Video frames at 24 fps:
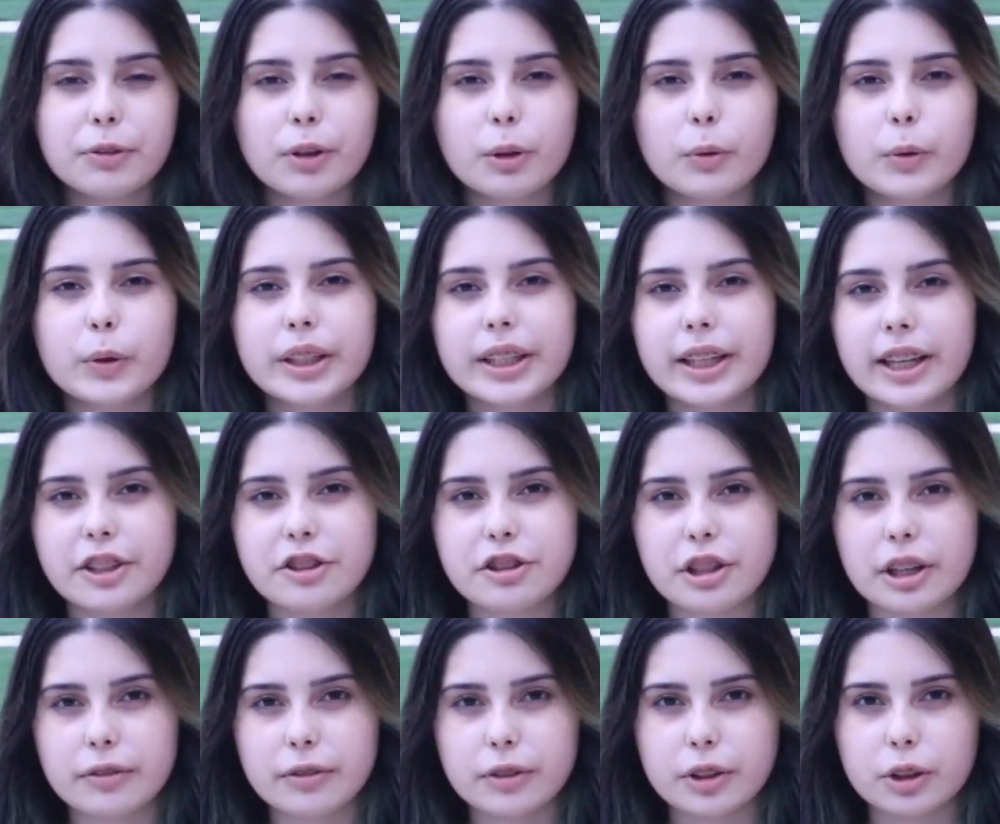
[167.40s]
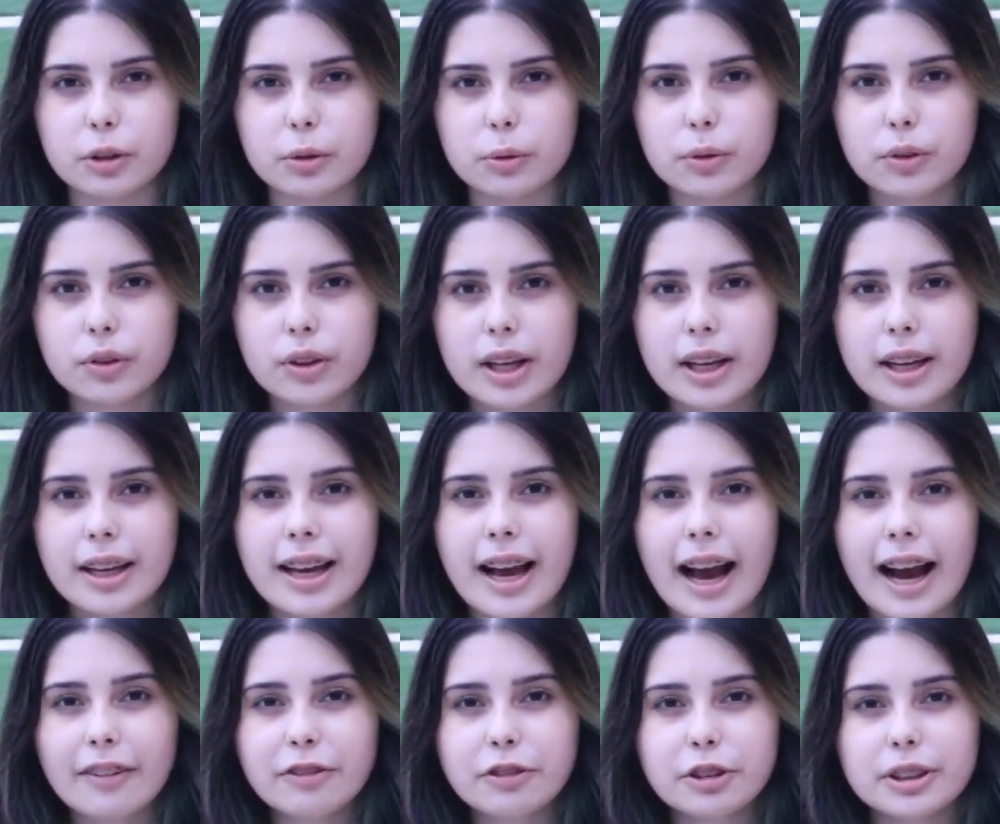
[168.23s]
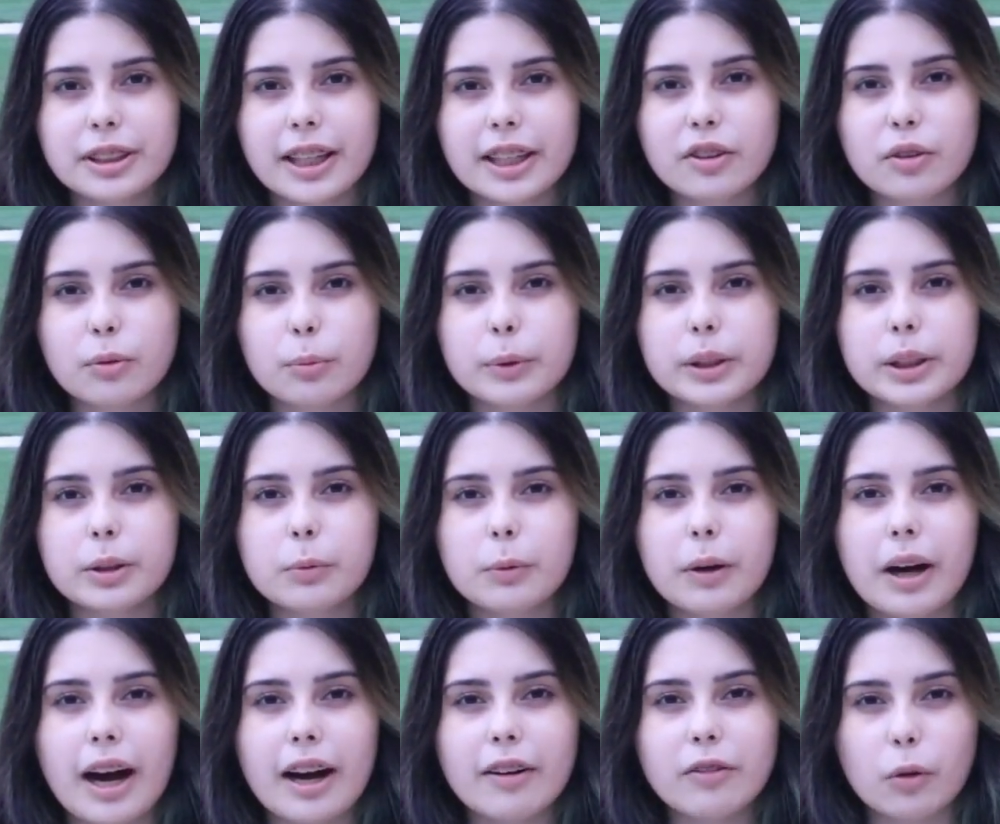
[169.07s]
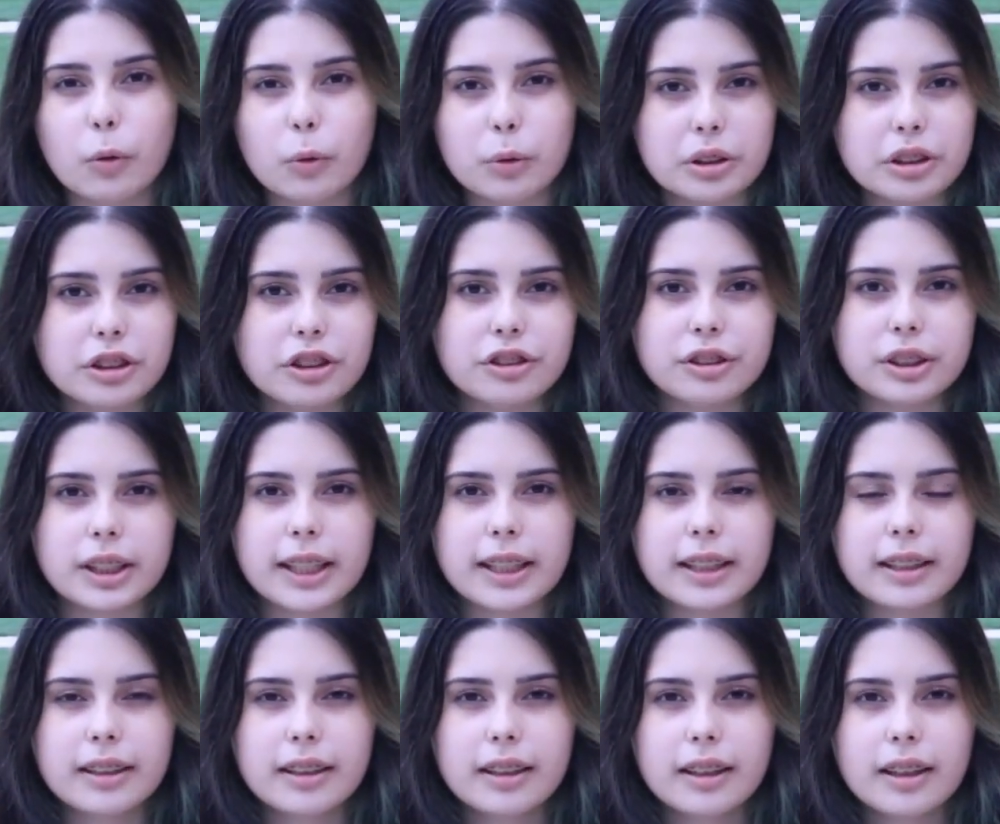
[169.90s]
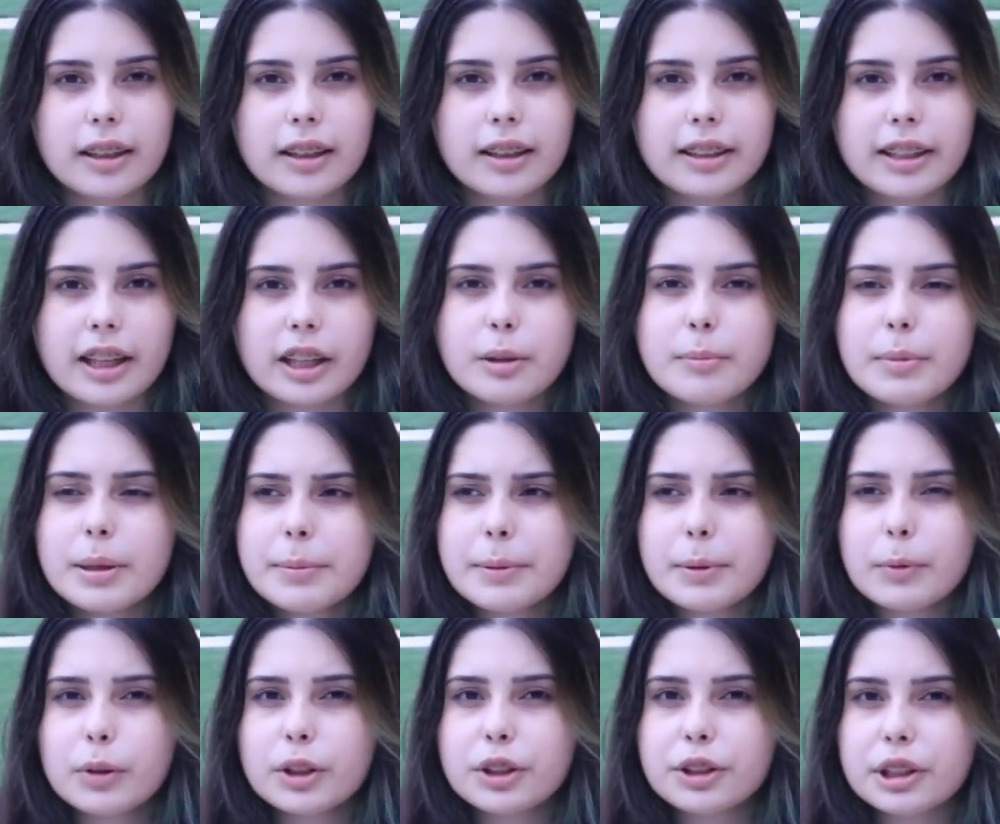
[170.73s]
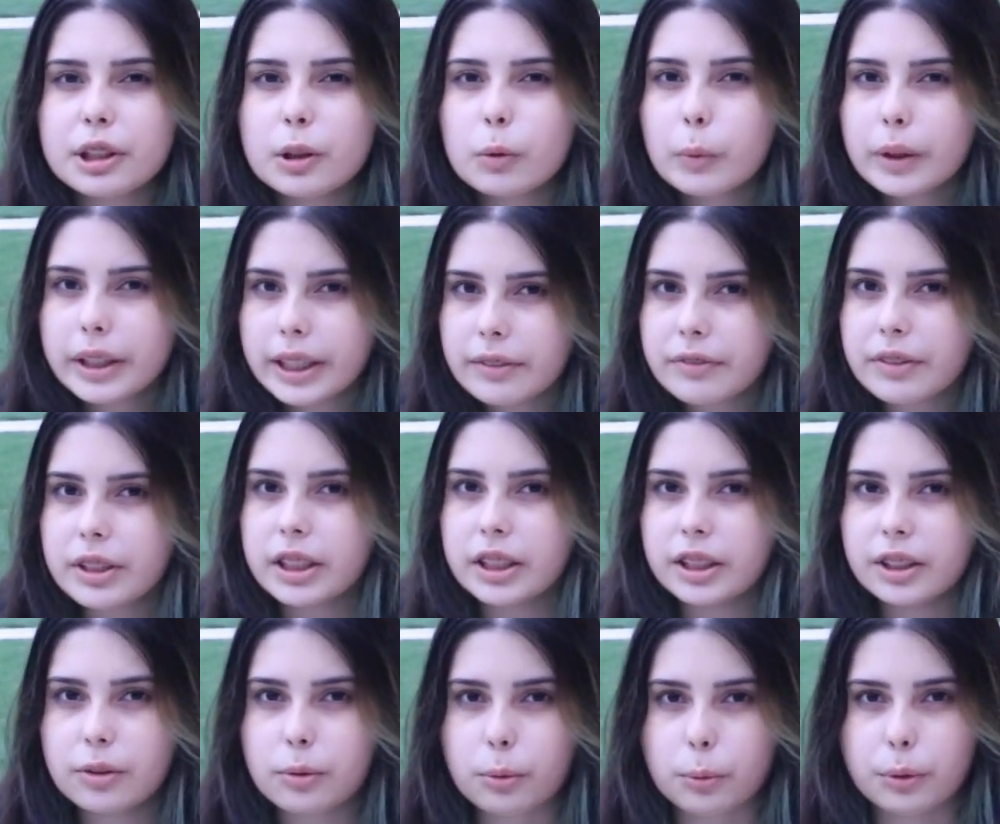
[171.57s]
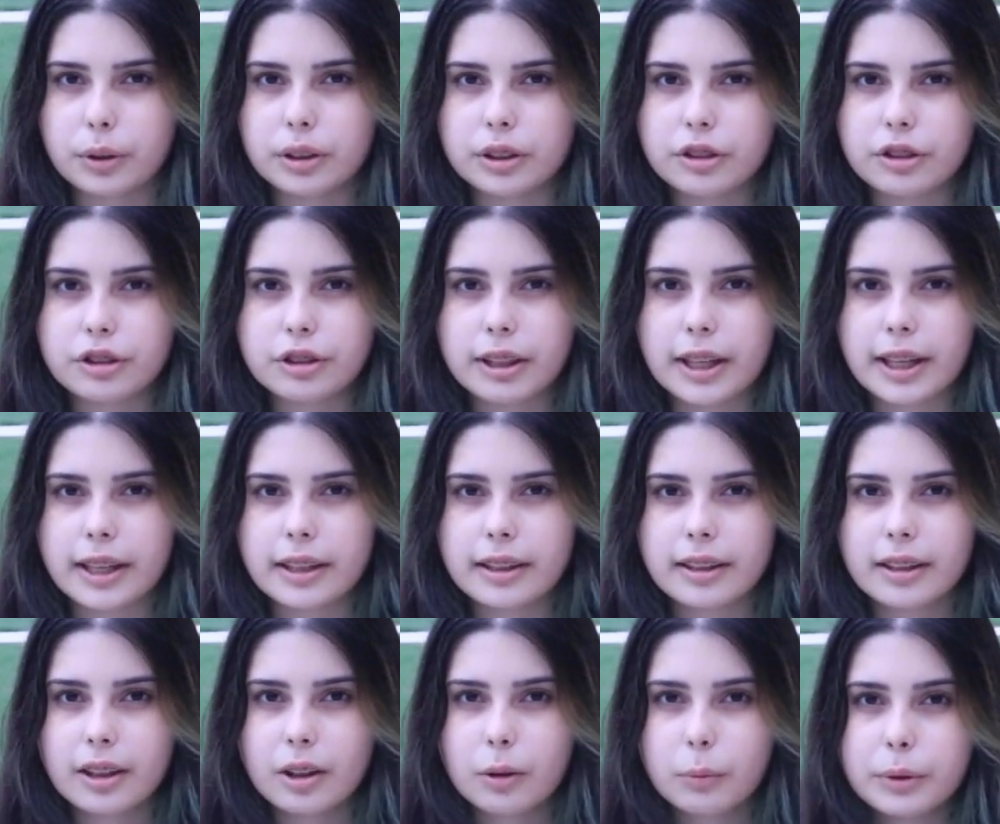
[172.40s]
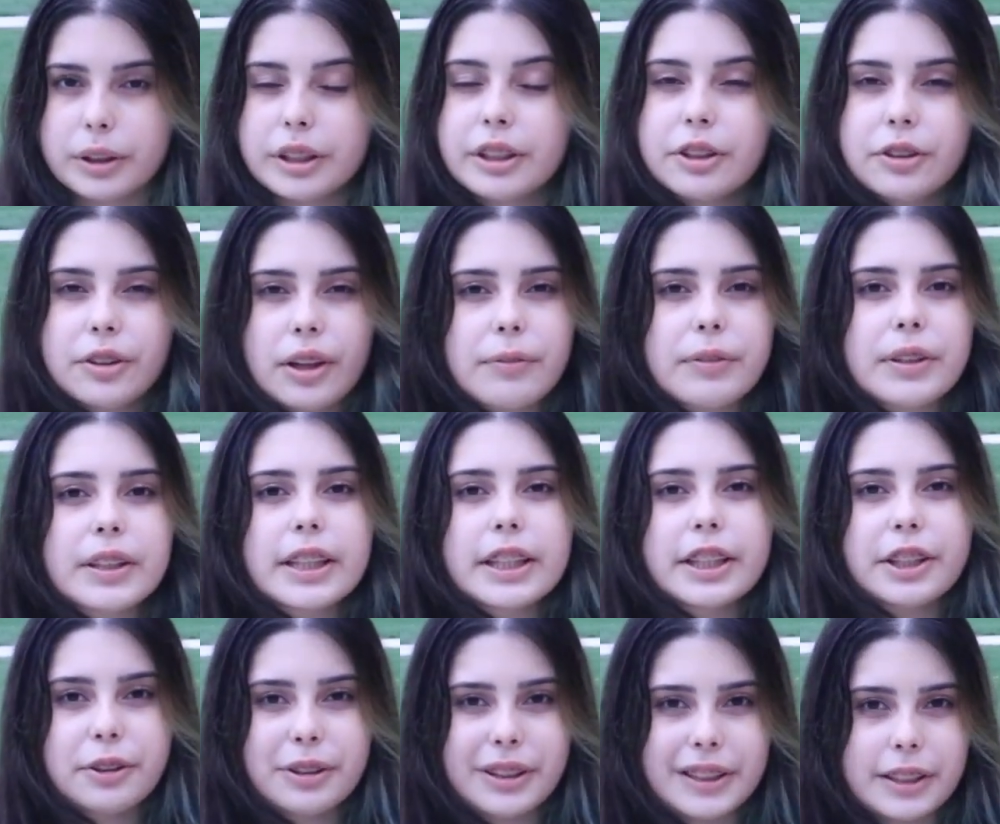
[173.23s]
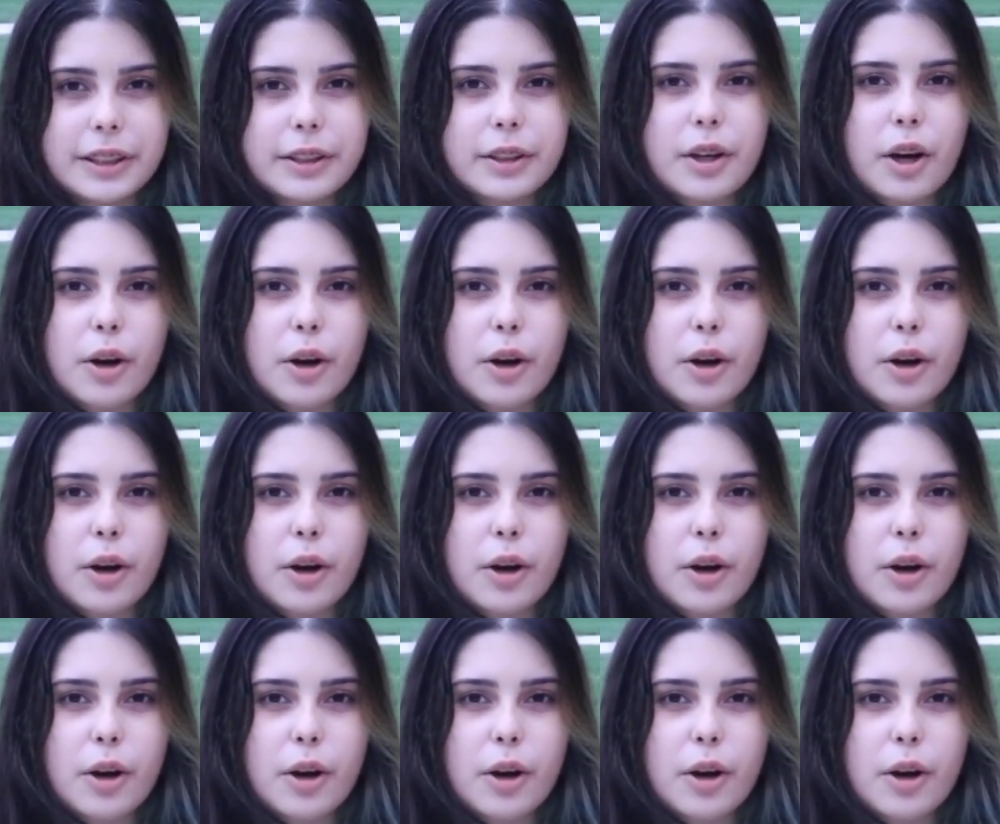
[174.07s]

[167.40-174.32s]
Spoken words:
forward in HF News, after next week, we'll have Orange Day. Now you may be wondering, what even is Orange Day? Well, here's everything you need to